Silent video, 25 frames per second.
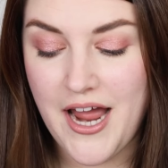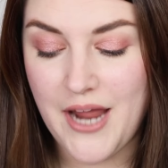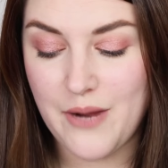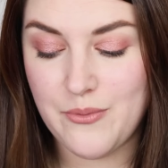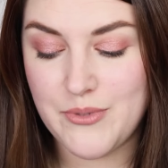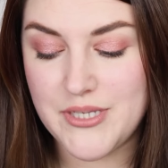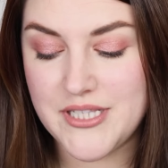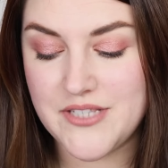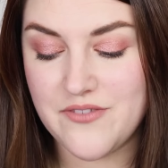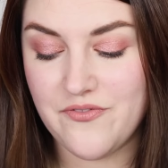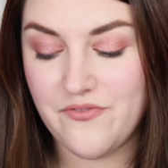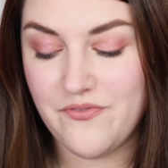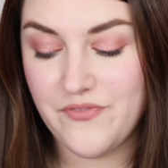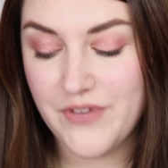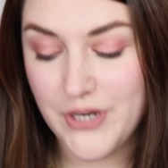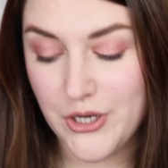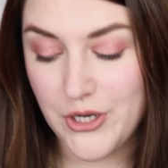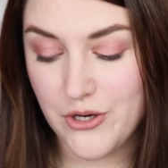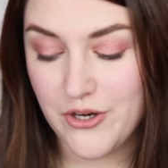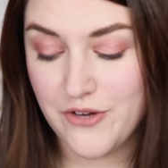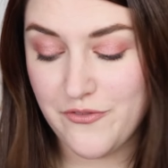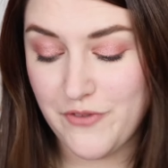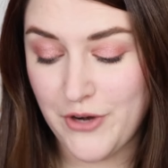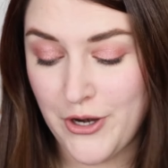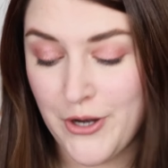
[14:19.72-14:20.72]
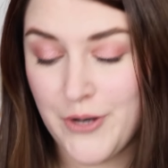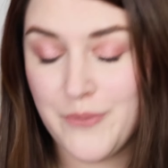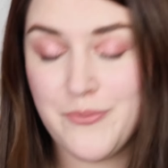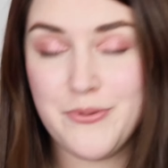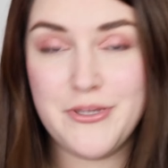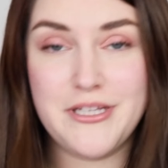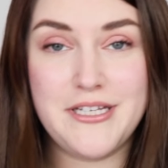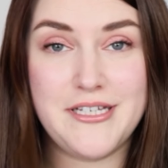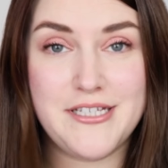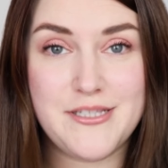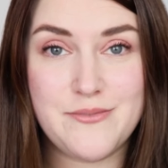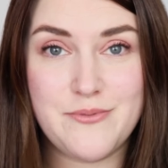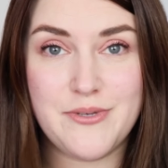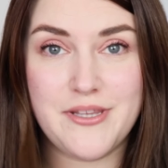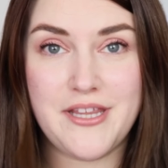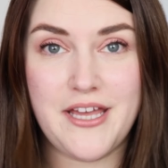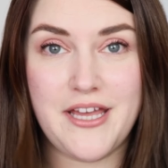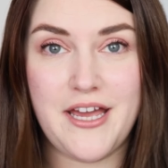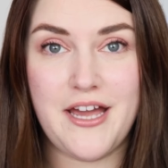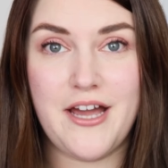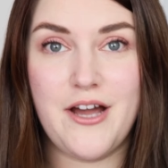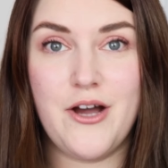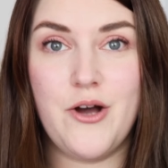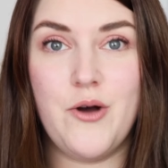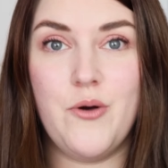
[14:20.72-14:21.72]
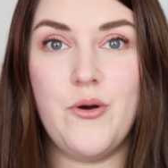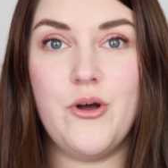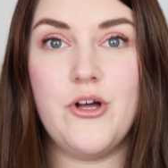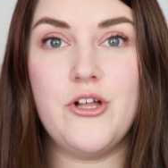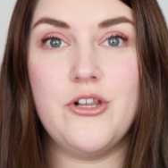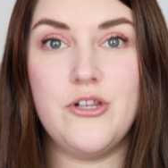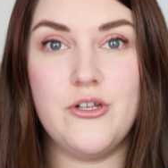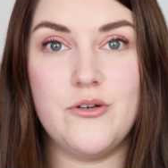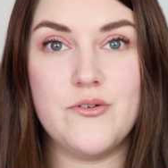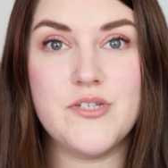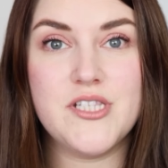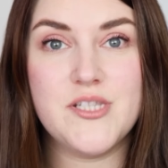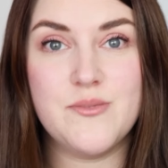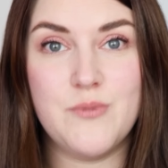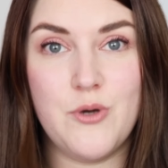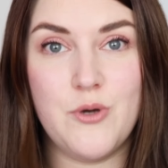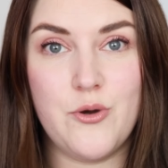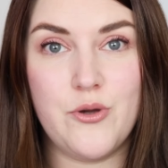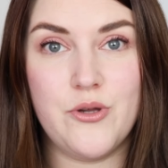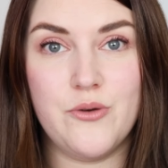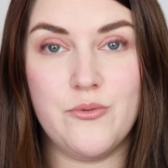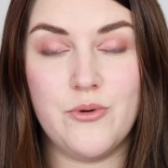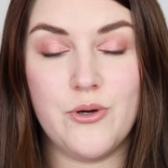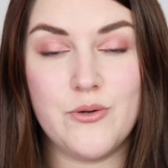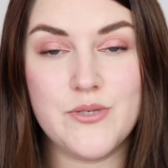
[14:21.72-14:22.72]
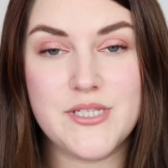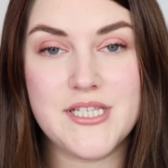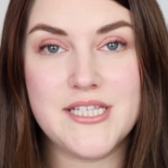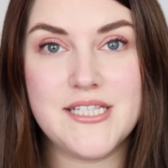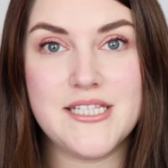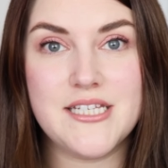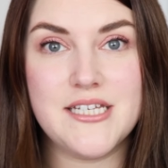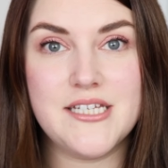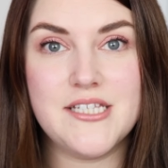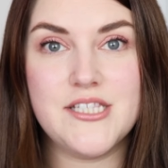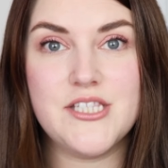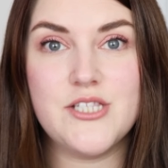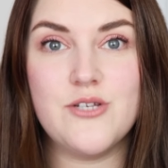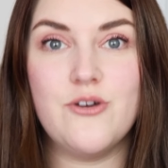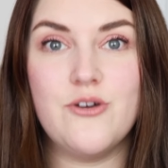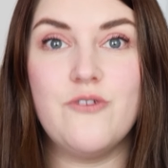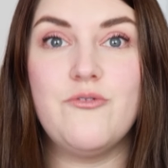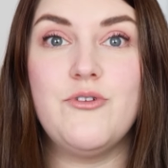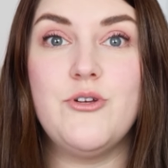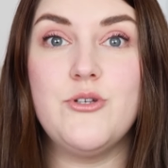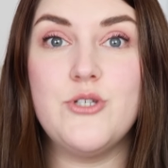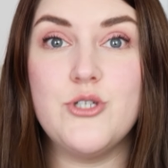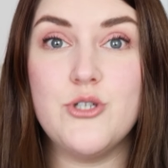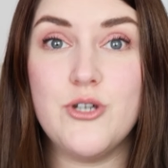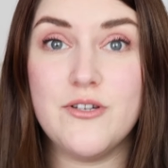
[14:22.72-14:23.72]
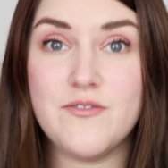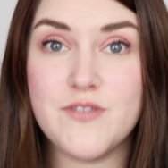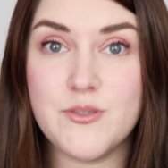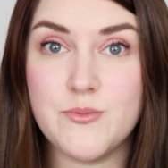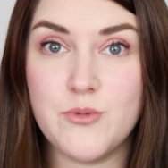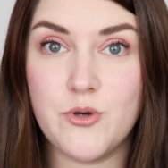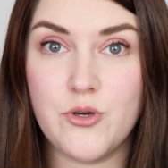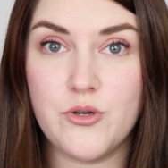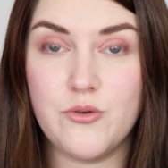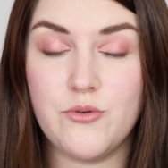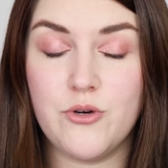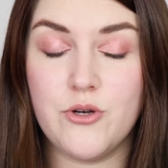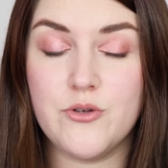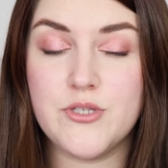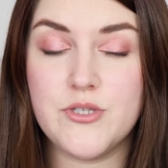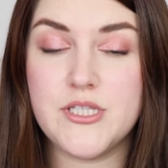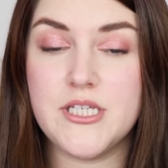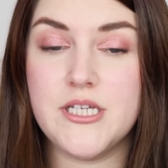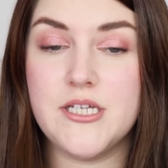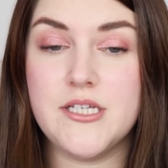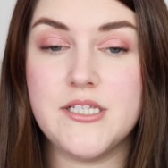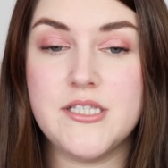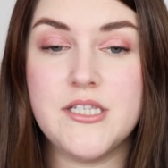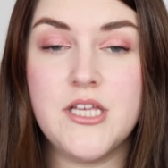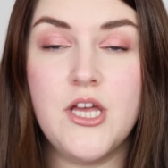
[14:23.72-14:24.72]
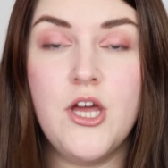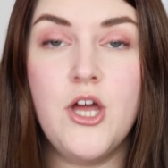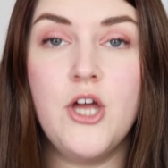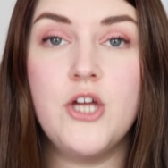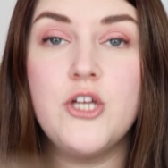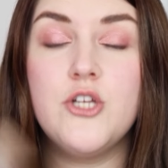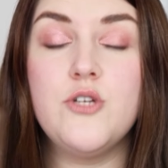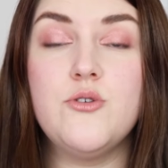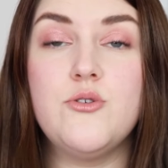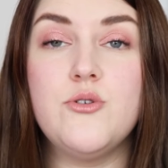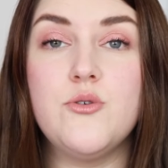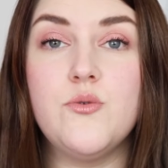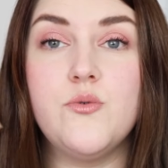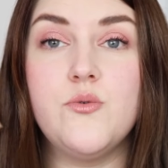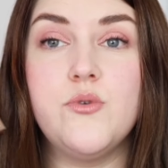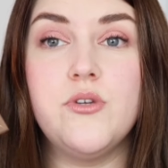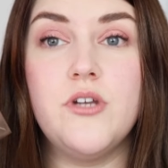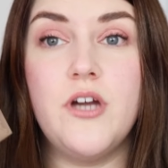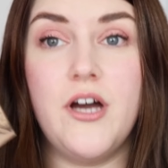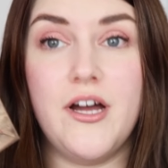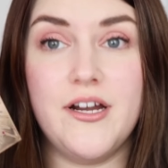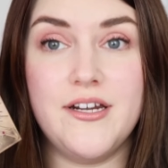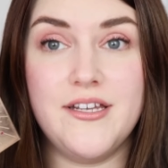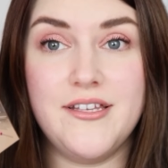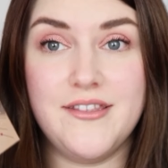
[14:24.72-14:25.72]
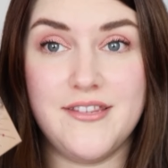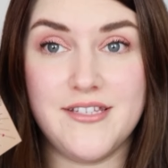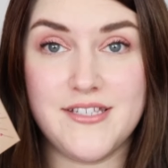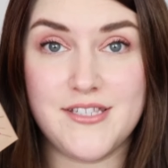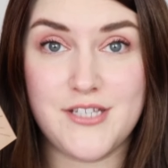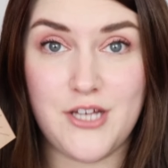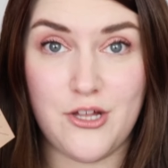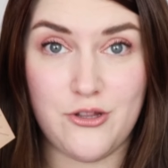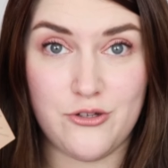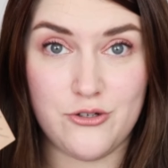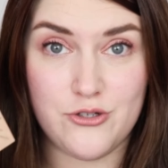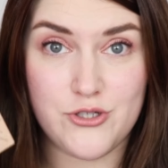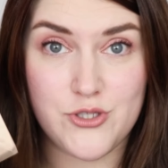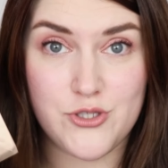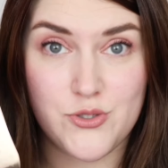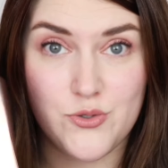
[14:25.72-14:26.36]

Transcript: I was very, very pleased with how close Smokin' Roses is. So if you do have Smokin' Roses, you do not need this color